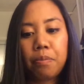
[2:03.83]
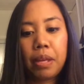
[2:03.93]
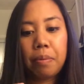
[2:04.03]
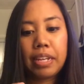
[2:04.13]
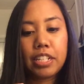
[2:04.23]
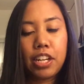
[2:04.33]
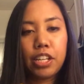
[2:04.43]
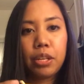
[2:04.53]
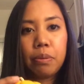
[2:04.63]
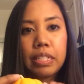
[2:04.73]
They might tell
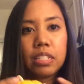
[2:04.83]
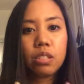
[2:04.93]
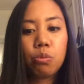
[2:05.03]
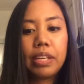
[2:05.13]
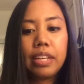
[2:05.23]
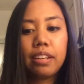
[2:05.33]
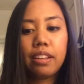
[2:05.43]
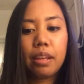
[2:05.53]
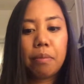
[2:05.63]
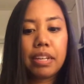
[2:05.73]
you it's sweet,
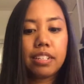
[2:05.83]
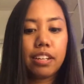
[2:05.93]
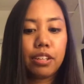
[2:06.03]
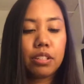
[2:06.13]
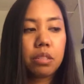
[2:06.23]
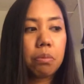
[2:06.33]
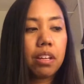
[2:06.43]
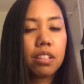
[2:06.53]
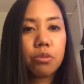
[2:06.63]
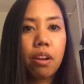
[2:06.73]
they might tell you it
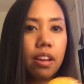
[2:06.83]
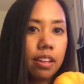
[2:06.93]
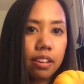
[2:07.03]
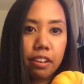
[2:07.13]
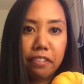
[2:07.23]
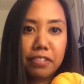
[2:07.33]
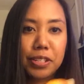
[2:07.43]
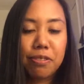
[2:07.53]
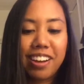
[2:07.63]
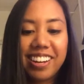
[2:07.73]
smells rotten if
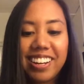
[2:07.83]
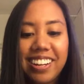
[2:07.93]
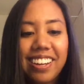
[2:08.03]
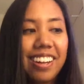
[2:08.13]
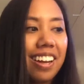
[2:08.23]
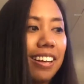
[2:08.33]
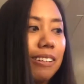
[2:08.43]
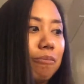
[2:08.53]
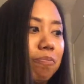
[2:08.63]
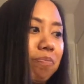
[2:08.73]
it's rotting.
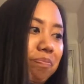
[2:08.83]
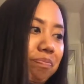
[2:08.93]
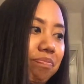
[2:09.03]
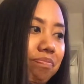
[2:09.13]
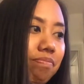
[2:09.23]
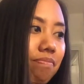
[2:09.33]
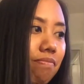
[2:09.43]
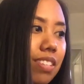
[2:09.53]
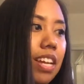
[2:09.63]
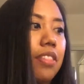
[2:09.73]

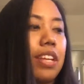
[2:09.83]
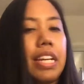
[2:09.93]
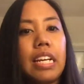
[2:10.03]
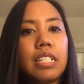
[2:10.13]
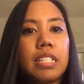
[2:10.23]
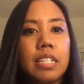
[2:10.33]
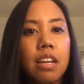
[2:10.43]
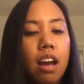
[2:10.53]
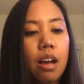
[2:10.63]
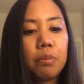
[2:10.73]
The next
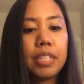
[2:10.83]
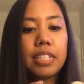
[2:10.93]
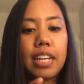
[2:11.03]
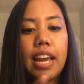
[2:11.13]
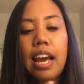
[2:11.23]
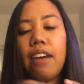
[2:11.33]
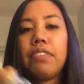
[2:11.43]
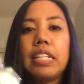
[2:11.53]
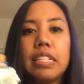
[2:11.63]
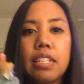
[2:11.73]
object I have
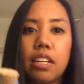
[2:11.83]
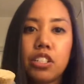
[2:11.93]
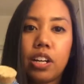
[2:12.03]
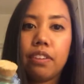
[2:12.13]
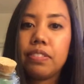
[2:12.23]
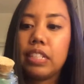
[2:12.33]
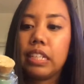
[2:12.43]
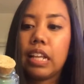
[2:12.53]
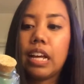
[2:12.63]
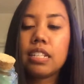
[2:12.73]
is a jar of sea
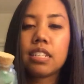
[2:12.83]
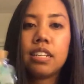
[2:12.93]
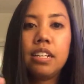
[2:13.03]
glass.